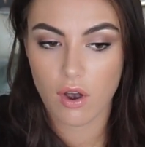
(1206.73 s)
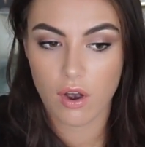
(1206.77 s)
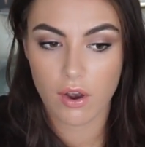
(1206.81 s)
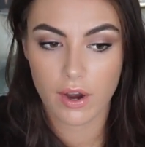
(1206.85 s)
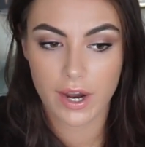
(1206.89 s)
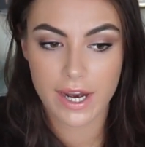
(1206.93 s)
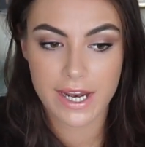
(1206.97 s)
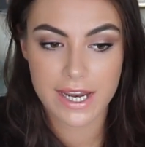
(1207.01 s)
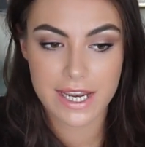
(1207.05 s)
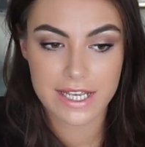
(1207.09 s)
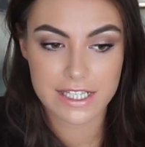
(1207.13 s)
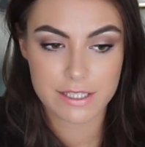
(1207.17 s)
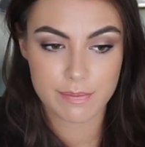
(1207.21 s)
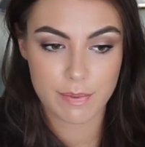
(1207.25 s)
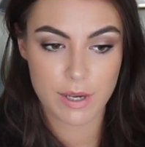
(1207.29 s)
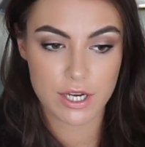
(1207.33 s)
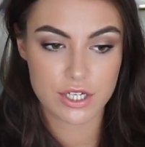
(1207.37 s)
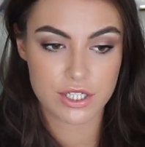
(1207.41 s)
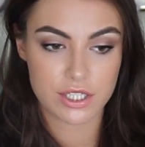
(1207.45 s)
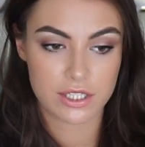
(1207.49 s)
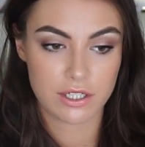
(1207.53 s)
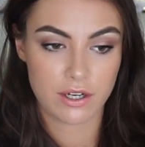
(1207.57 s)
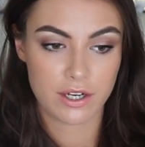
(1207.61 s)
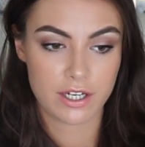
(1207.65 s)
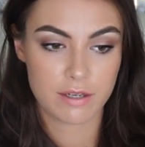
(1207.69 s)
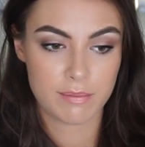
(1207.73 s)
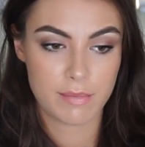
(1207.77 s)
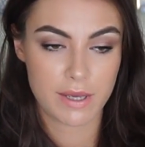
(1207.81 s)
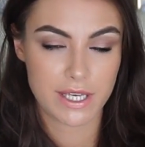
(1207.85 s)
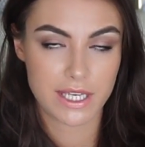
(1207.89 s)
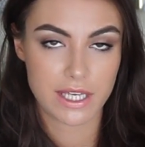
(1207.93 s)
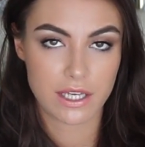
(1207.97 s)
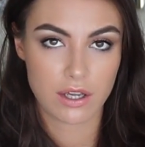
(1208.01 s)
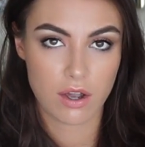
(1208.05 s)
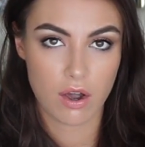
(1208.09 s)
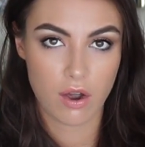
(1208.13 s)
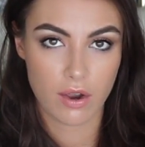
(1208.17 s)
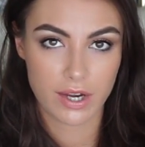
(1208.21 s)
I especially like
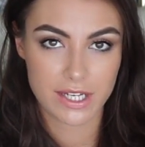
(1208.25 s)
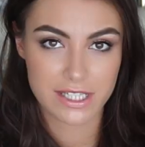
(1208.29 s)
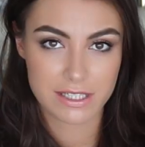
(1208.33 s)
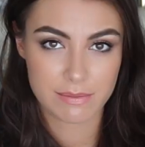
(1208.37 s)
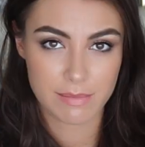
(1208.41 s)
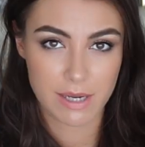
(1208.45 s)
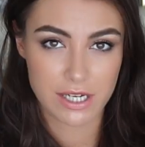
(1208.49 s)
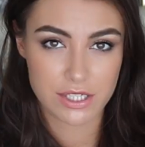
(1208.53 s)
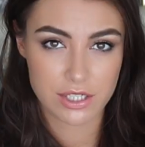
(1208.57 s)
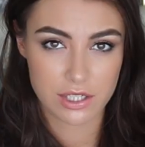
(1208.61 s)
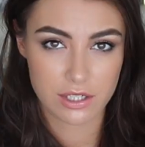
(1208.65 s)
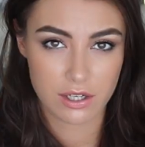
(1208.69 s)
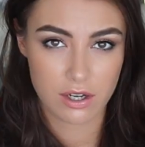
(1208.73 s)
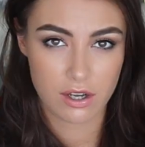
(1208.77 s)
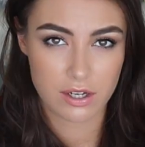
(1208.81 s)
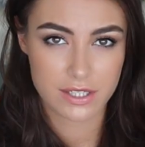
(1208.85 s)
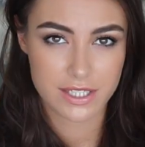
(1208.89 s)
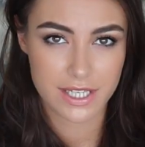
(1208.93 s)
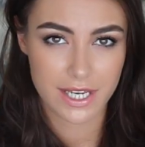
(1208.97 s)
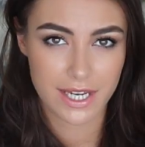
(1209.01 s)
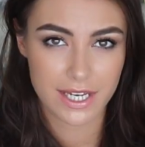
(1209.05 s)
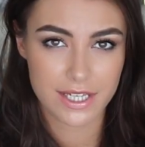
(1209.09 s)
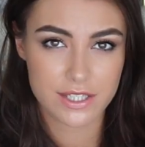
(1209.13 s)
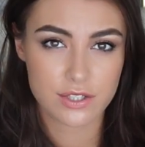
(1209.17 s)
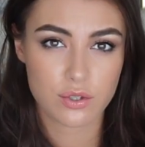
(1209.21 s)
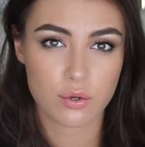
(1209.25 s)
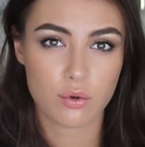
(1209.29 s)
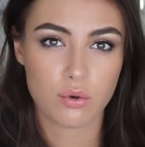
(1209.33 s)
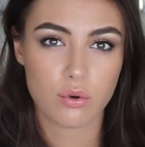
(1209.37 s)
making iced matcha lattes